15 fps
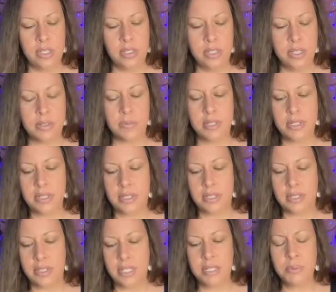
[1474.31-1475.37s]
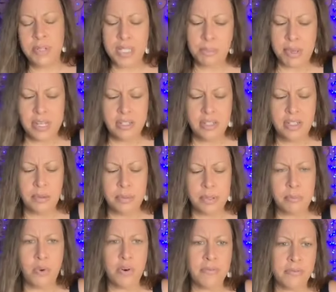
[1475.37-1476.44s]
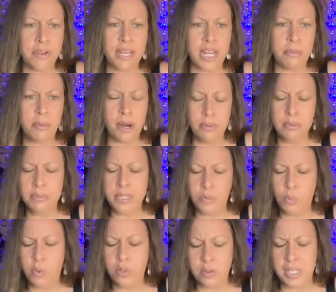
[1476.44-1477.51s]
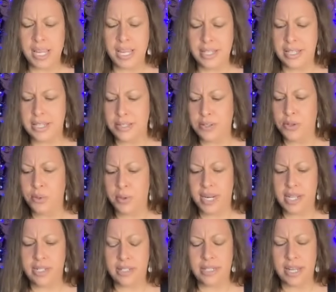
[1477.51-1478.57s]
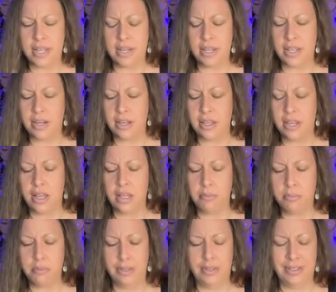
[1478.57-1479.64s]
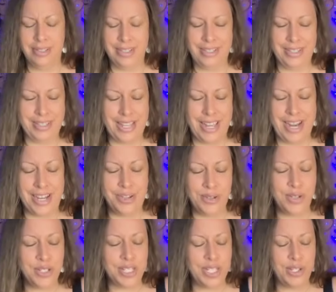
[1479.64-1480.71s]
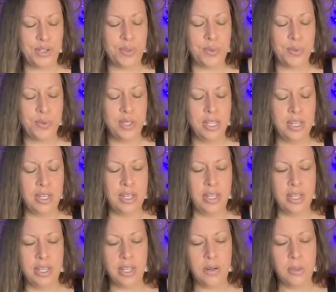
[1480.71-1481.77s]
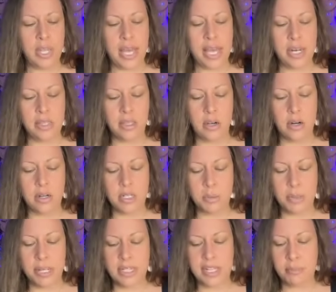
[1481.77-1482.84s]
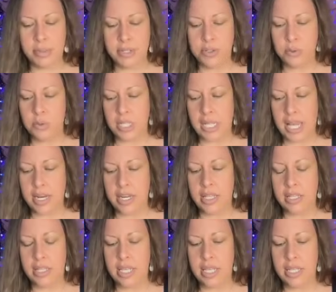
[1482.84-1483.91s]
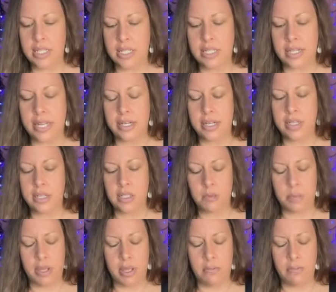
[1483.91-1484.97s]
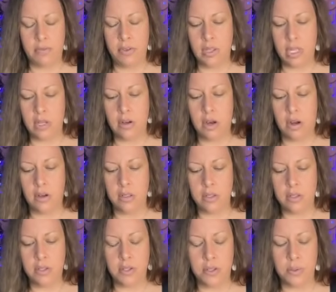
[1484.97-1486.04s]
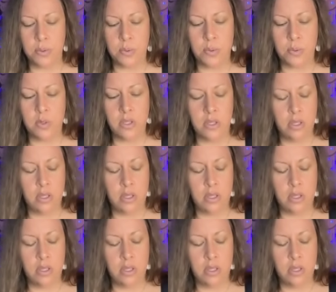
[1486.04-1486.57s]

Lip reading: This one's been a little bit more fun. I probably will take this to an extended. And I usually do, the head and the heart space. I've been doing that in the extendeds, but I'm feeling called to